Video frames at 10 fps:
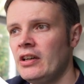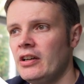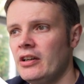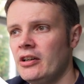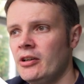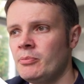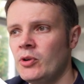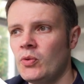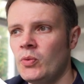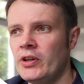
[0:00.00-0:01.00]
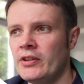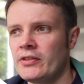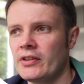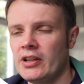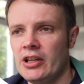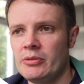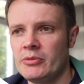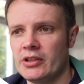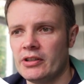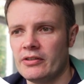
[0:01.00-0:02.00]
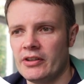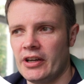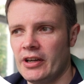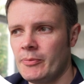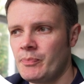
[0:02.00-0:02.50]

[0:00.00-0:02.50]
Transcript: with Llama there.